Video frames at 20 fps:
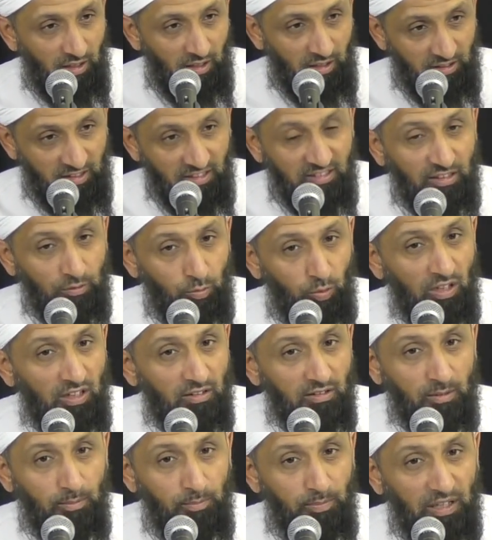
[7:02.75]
And this is one
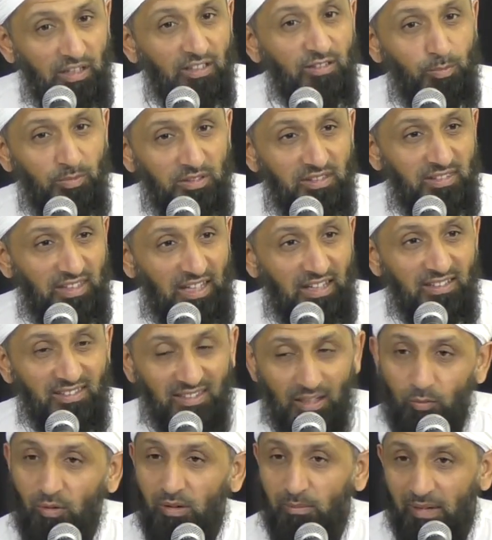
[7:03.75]
of the biggest mistakes that we